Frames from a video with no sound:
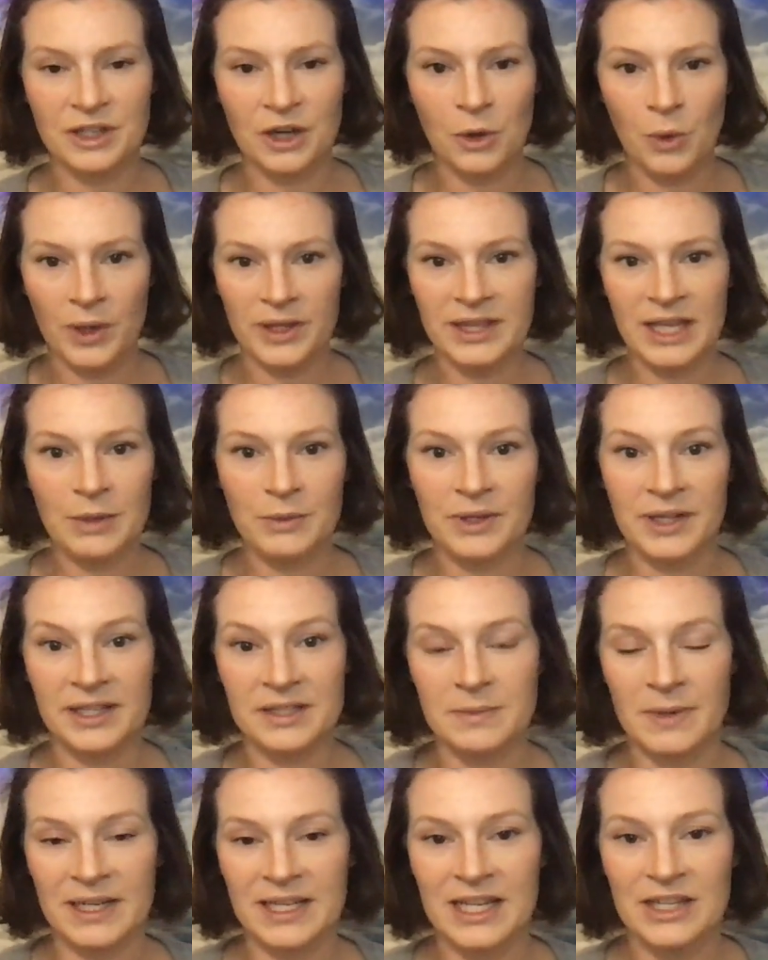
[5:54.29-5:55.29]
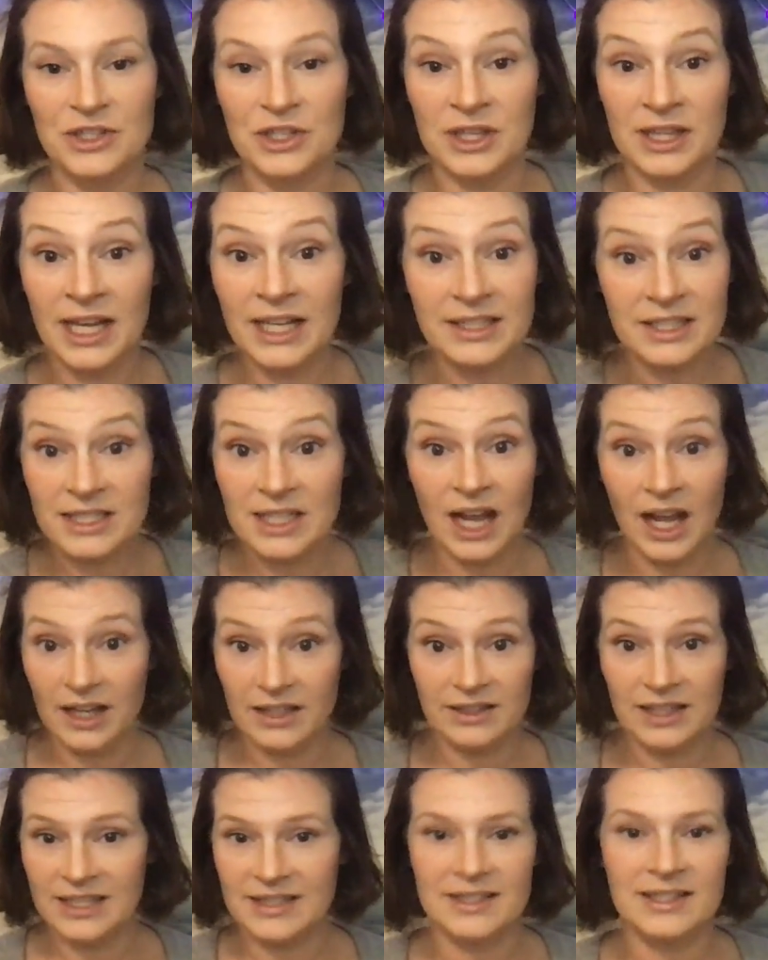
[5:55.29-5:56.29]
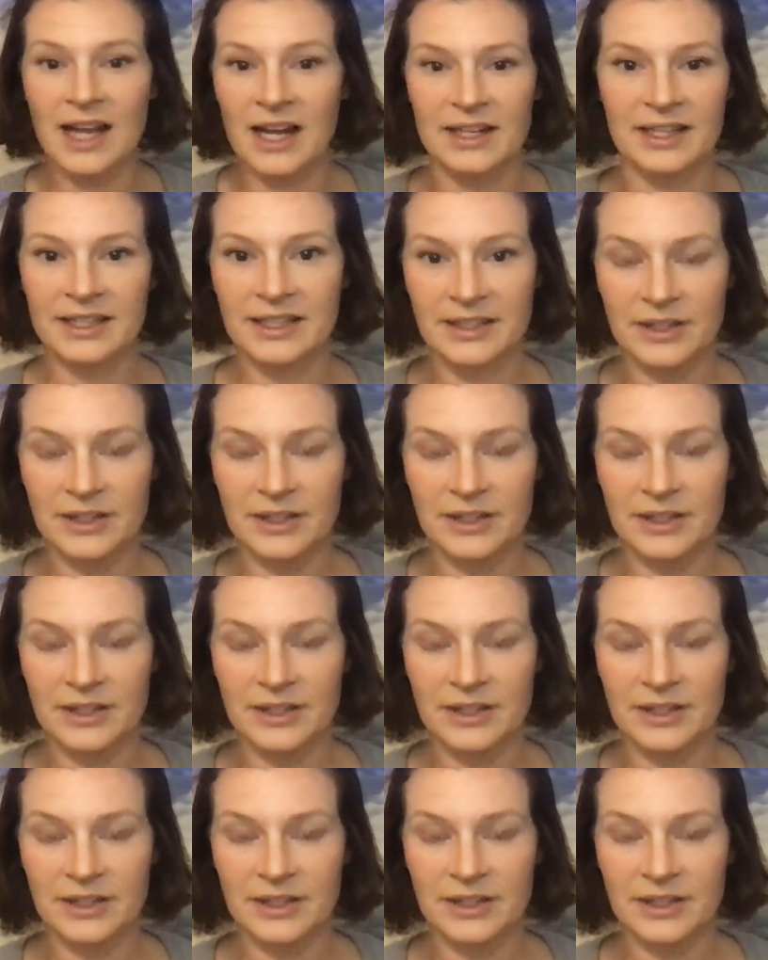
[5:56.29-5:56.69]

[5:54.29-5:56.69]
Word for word: equate that with expectation that's not that's not it